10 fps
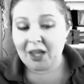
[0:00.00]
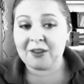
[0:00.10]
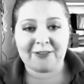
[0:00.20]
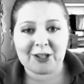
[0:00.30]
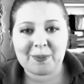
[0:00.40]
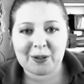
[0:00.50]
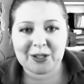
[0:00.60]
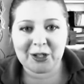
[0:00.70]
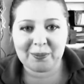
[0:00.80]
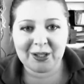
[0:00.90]
the first
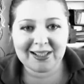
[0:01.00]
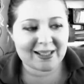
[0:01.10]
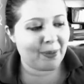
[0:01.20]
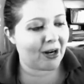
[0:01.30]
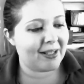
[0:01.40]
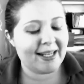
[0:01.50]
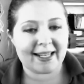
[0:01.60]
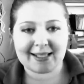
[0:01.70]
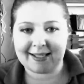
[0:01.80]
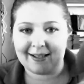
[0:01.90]
person who books a party
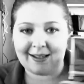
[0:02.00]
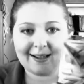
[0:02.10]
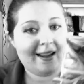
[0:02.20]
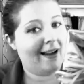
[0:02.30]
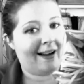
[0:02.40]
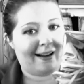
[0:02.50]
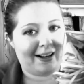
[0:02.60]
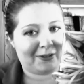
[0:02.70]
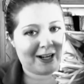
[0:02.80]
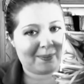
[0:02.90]
gets to
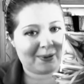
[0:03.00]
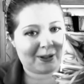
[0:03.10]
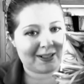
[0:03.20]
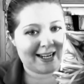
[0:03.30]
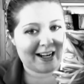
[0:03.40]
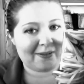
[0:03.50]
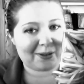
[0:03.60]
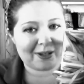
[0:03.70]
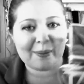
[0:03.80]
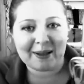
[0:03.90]
unwrap or take off
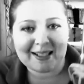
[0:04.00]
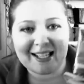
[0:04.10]
the ribbon.